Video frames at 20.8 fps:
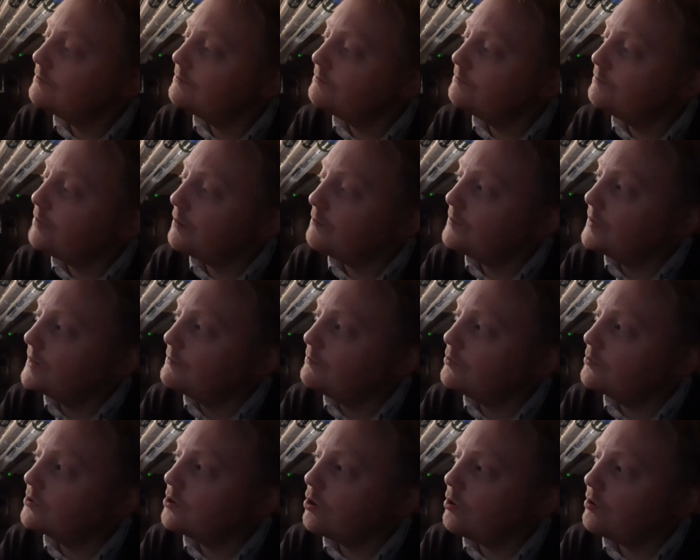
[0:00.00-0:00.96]
But people
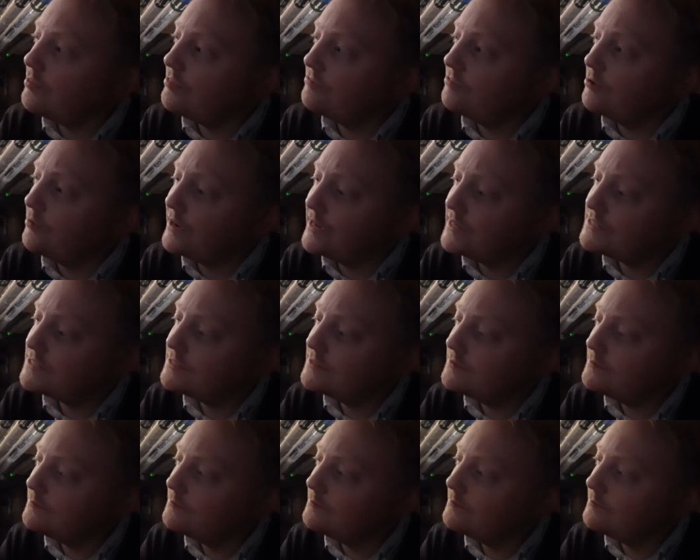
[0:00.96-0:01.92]
got through it.
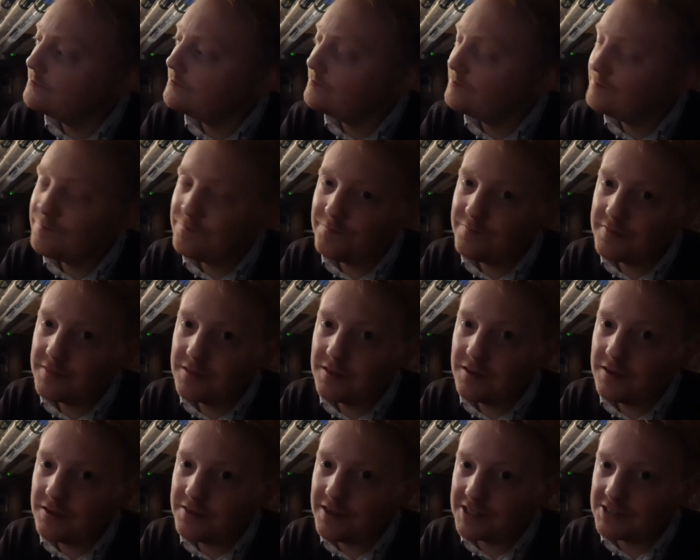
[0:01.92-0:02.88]

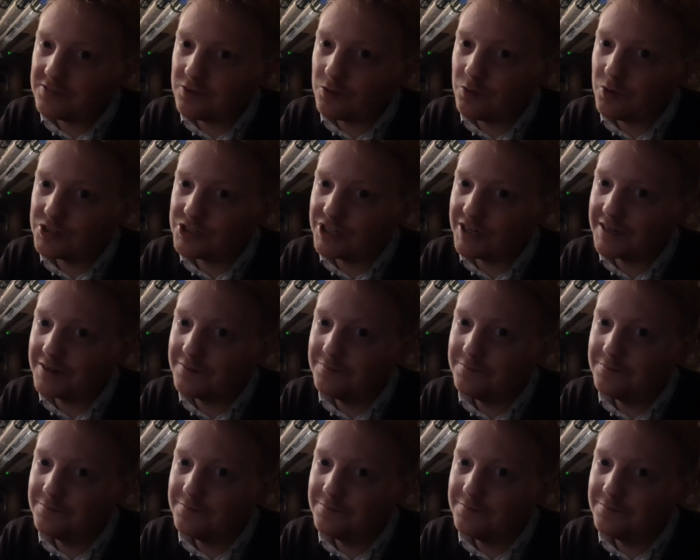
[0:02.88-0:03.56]
Thanks for watching.